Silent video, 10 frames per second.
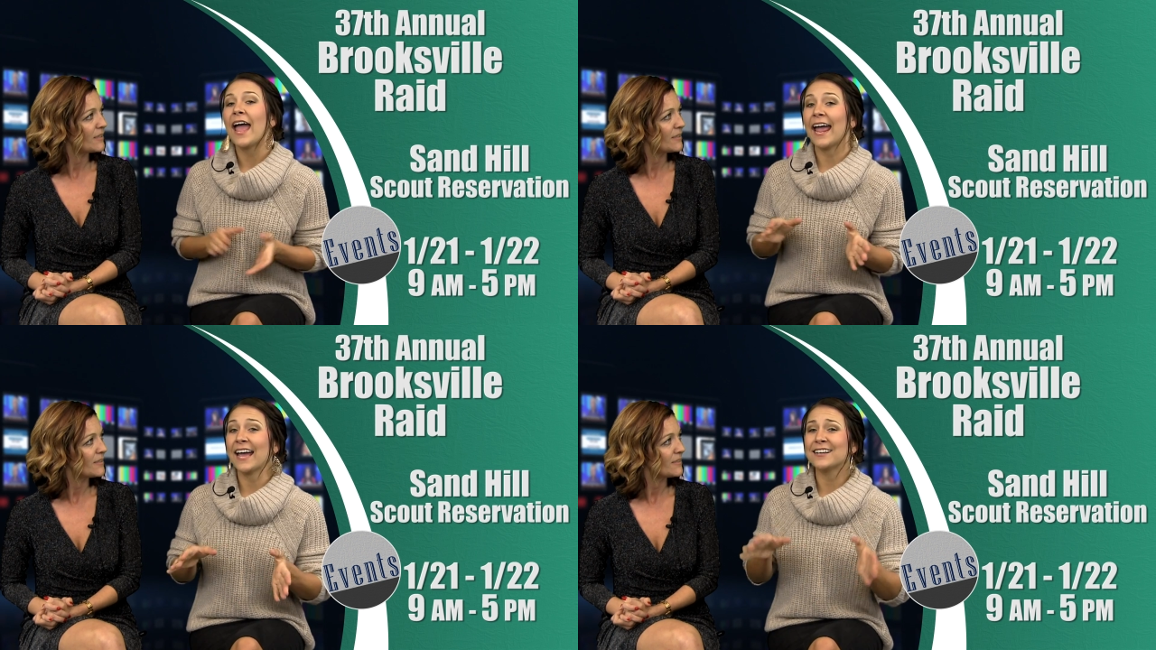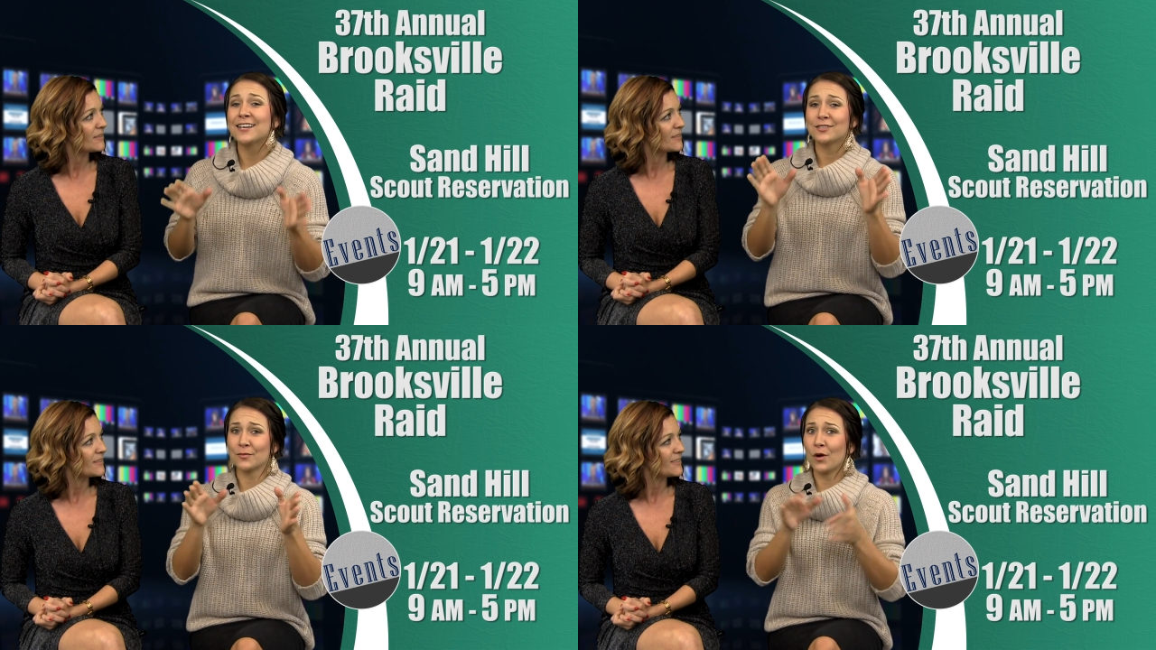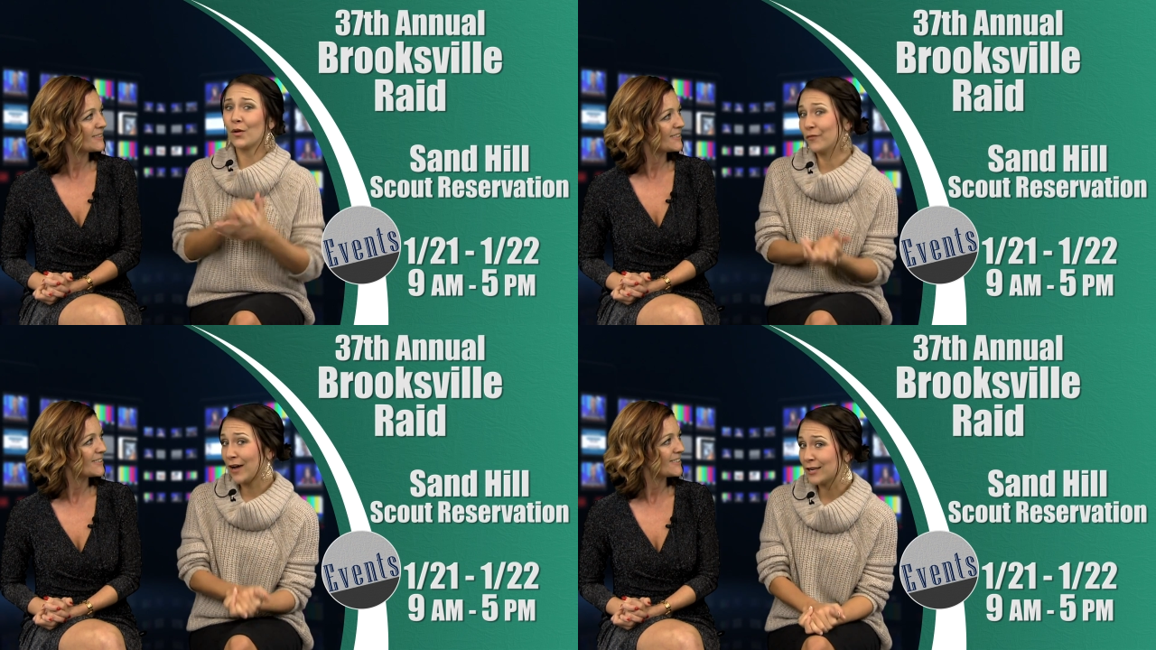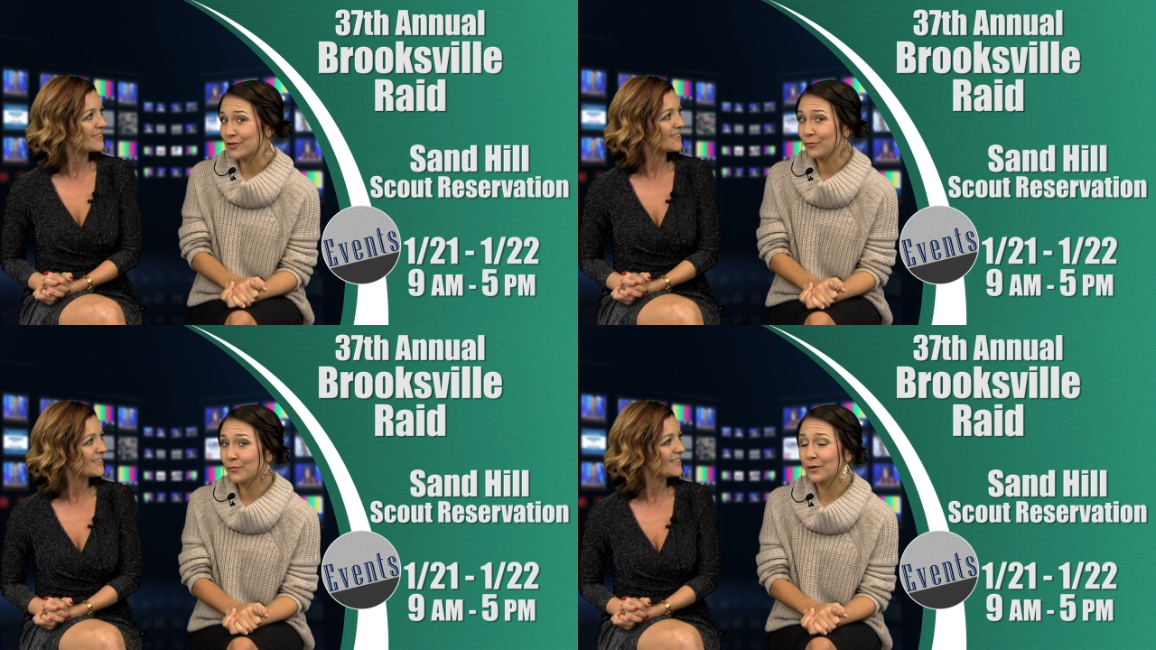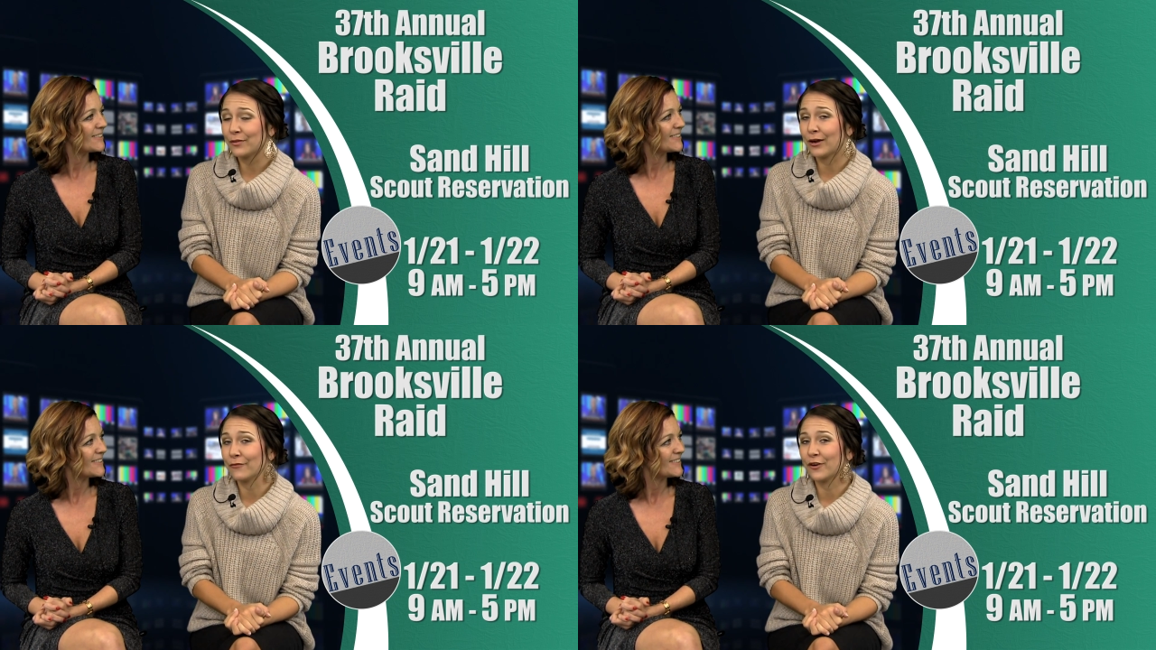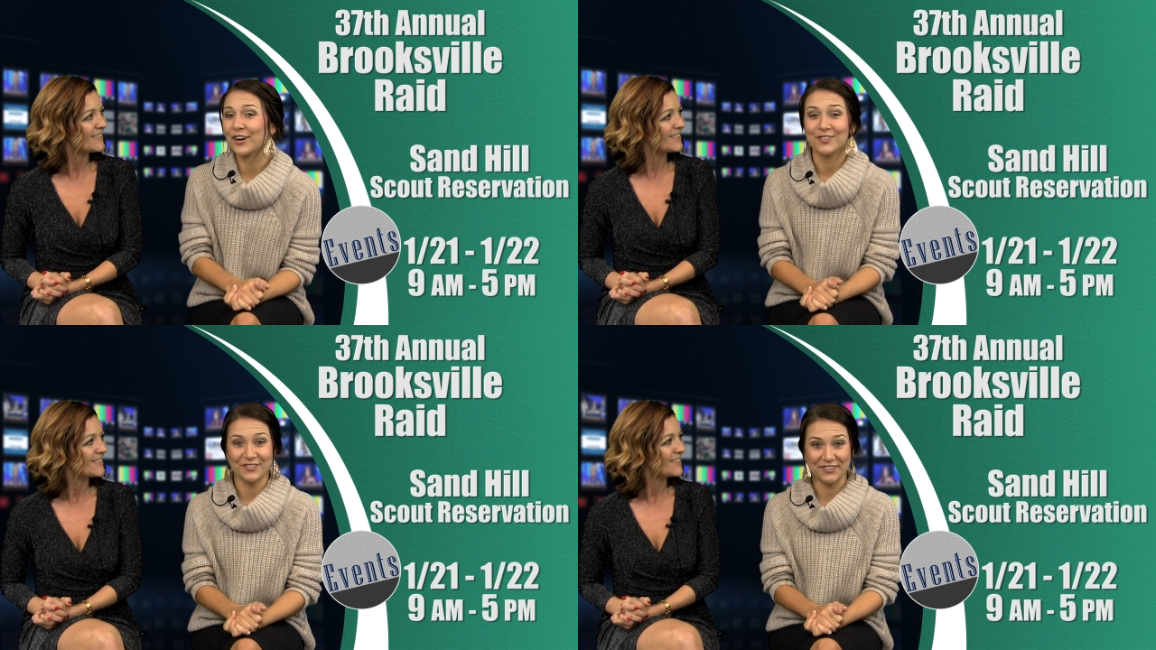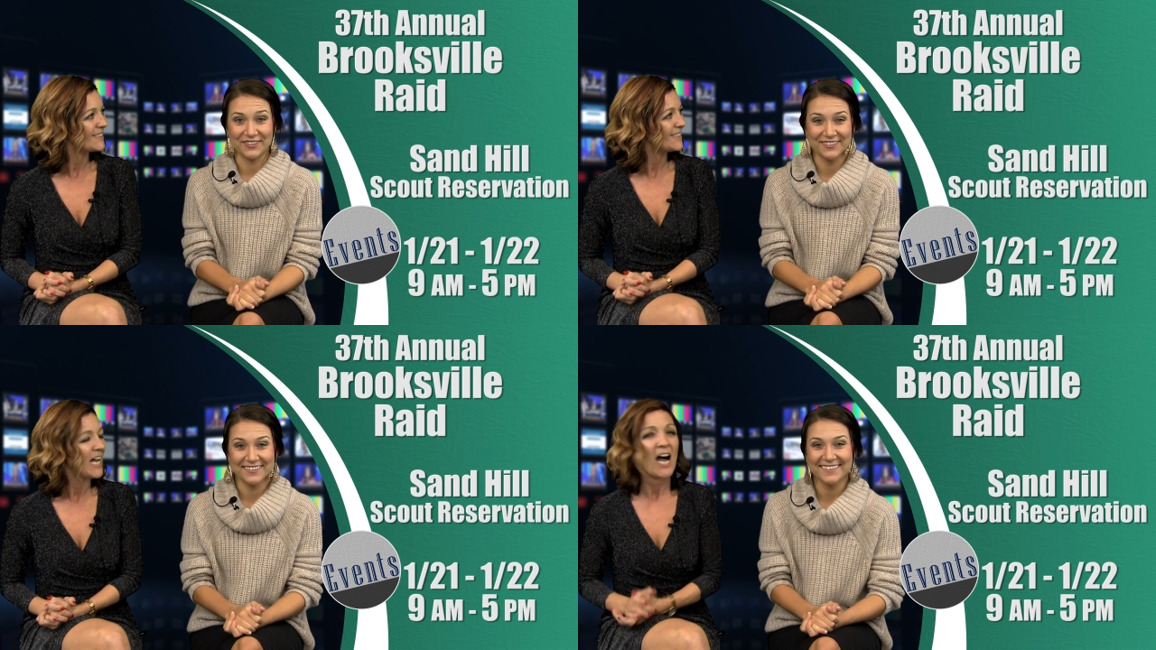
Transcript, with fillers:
Speaker 1: and some old-fashioned root beer there for you too.